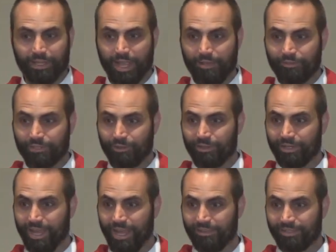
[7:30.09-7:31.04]
cafeteria
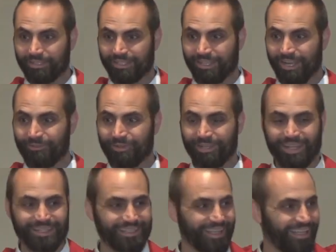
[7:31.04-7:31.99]
Catholics and not
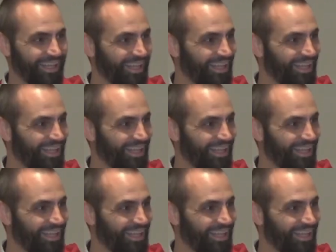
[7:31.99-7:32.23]
realized it.